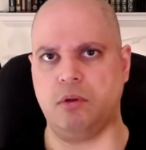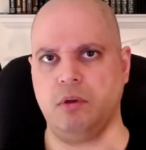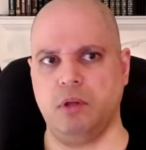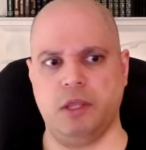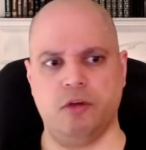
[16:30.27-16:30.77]

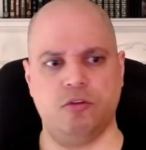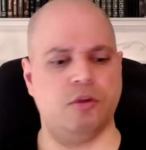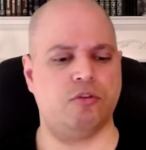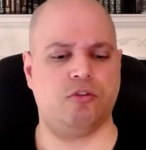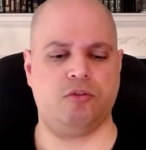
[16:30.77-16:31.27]

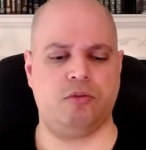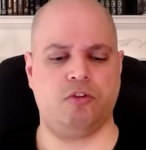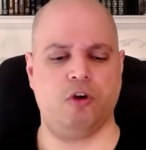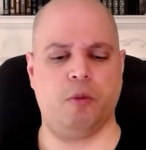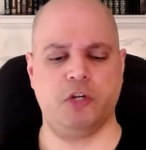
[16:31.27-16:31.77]
there's
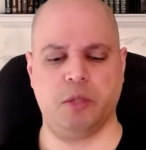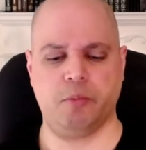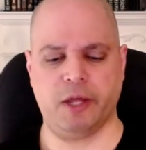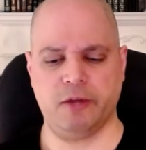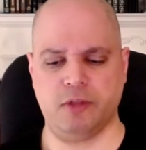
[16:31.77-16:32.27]
so much
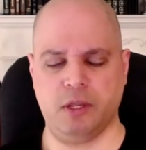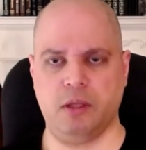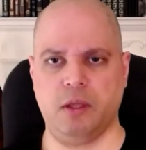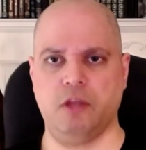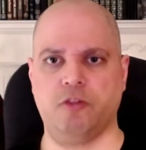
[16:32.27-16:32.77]
complexity,
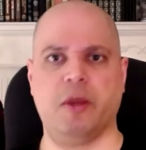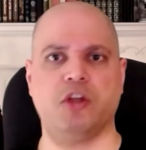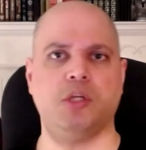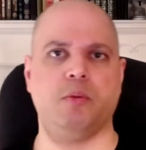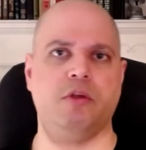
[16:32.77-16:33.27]

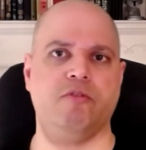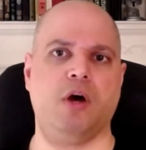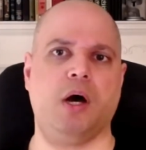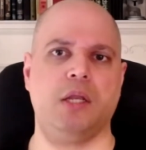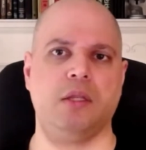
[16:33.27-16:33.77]
especially when you've
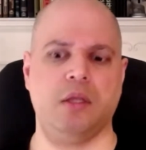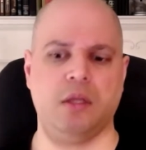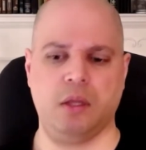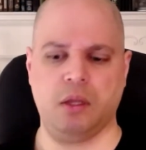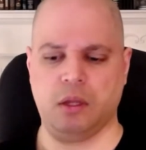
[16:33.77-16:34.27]
got
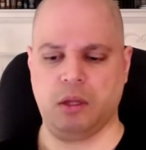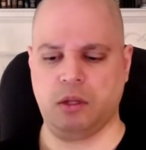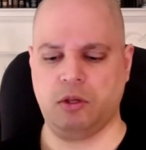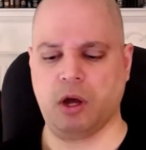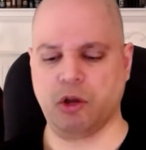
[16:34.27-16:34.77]

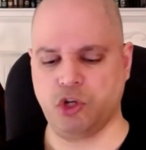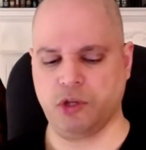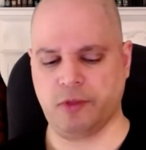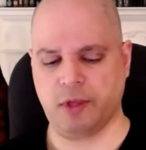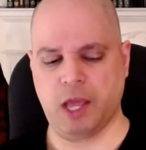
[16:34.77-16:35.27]
not
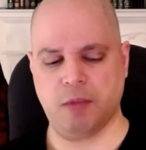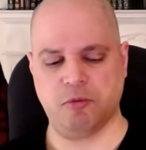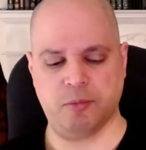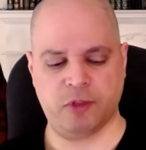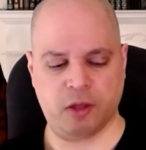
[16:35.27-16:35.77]
just the games
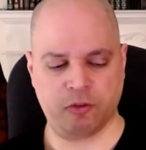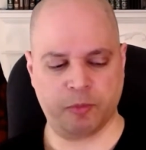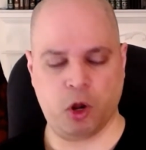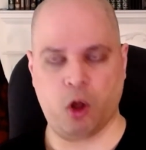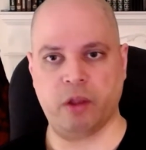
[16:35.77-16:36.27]
themselves, but
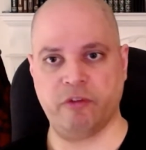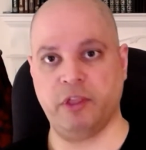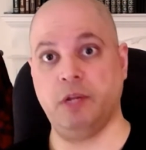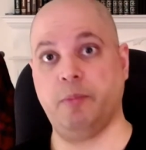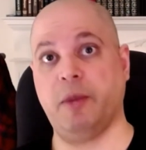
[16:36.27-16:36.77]
all of the
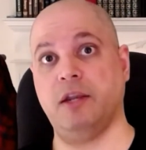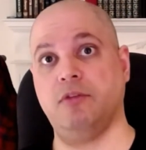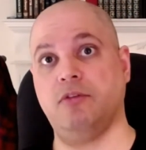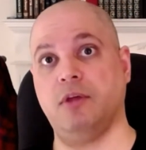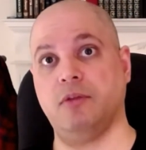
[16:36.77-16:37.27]

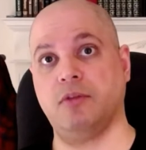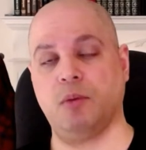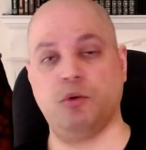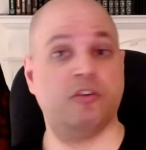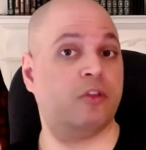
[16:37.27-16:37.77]
dependencies,
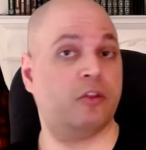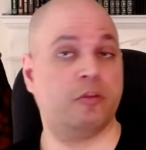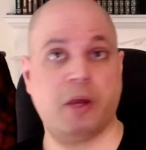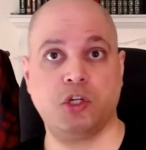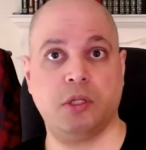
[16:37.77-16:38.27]
which is
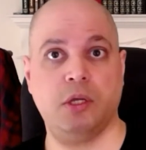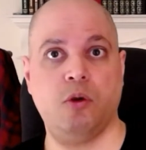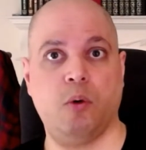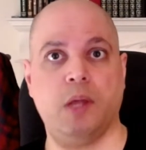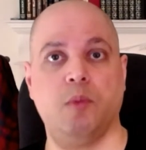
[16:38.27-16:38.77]
especially
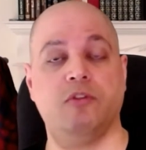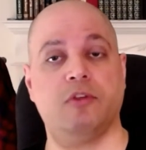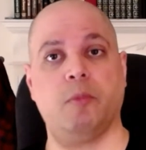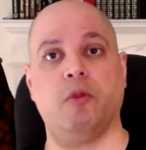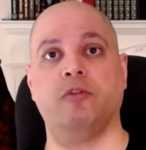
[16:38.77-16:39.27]
annoying when
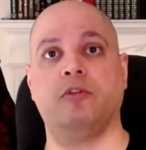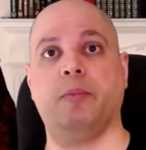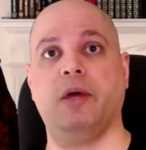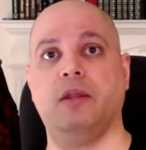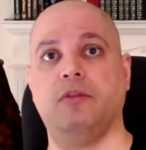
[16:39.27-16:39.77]
some of those
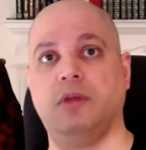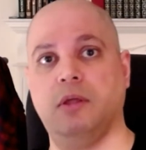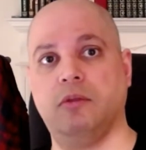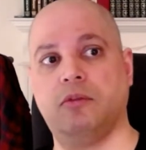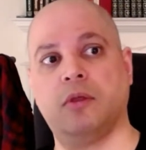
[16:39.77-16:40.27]

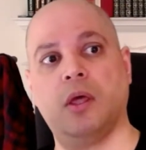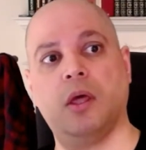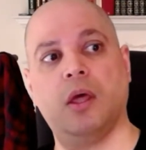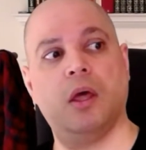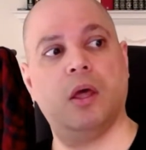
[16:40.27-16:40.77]
dependencies
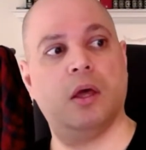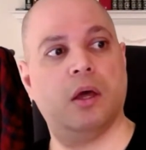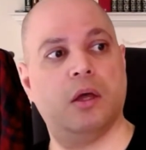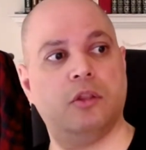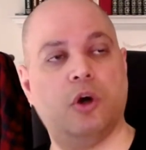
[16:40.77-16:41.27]

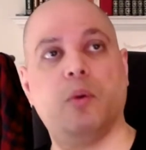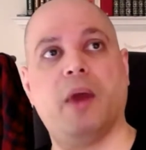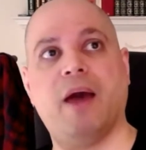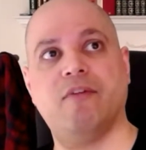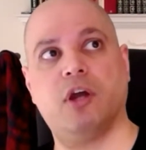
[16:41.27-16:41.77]
don't
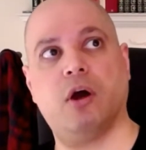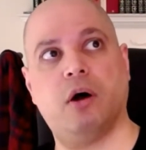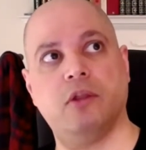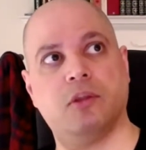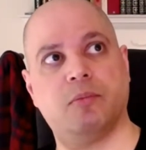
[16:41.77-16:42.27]
have a
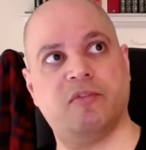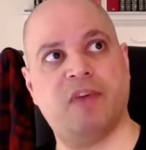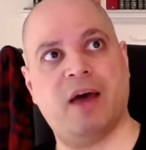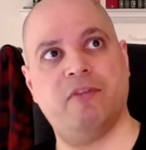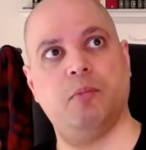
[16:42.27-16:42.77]
concept of
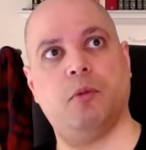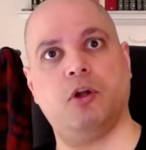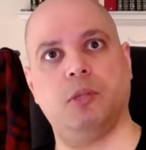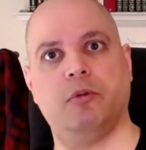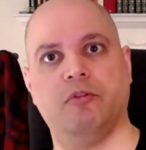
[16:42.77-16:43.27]
having
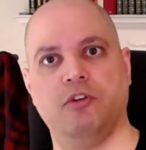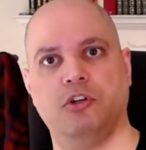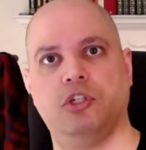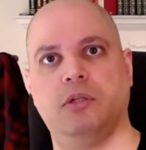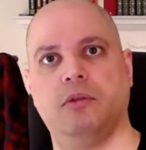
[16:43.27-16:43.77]
multiple
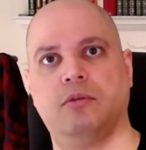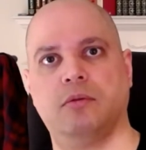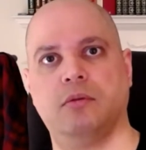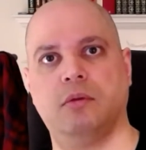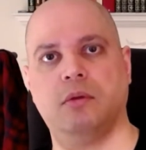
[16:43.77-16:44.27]
versions.
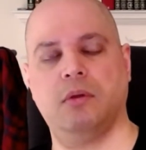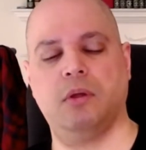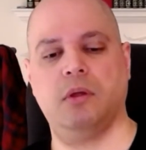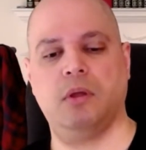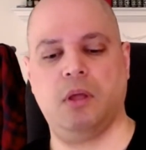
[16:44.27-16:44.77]

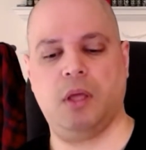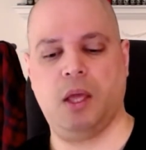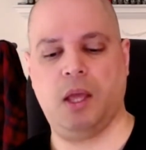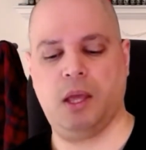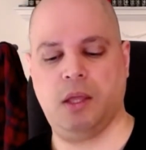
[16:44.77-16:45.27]

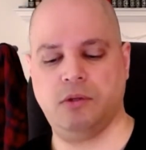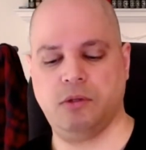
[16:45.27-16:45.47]
And